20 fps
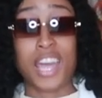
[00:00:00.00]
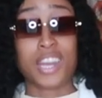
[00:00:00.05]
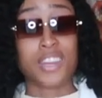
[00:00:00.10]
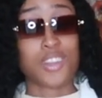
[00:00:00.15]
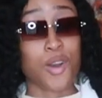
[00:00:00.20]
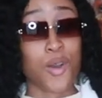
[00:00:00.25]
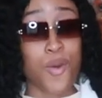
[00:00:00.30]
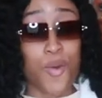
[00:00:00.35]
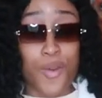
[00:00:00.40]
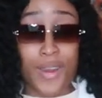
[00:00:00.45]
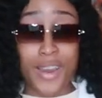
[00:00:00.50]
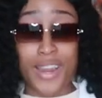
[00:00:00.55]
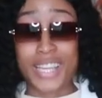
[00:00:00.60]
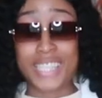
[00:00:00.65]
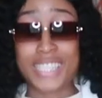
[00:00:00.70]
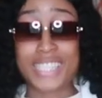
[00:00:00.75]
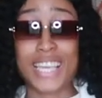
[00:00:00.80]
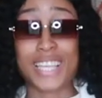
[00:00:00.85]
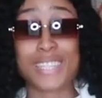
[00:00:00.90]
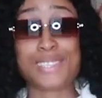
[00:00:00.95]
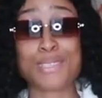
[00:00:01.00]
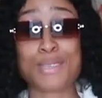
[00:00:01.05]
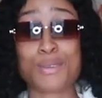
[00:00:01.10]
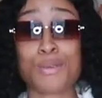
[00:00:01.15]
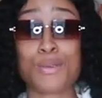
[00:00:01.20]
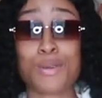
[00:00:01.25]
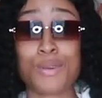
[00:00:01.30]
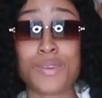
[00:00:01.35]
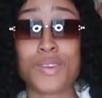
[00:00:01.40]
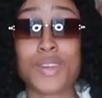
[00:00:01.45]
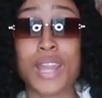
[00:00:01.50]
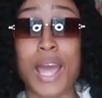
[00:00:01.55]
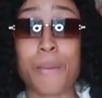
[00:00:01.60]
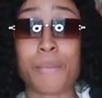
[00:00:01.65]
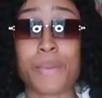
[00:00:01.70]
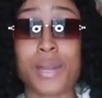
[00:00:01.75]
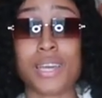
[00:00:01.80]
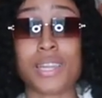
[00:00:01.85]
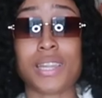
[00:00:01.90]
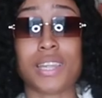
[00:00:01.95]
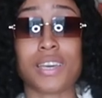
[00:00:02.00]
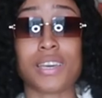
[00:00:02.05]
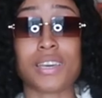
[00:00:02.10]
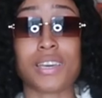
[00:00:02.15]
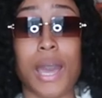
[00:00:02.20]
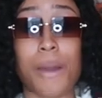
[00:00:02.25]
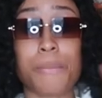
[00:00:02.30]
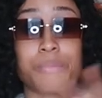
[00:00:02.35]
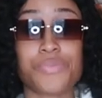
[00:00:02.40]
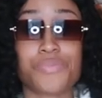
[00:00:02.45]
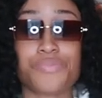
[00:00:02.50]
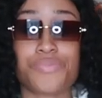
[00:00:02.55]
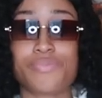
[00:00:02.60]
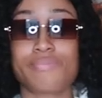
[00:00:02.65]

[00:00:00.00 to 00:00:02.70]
Don't worry, stay tuned. I'm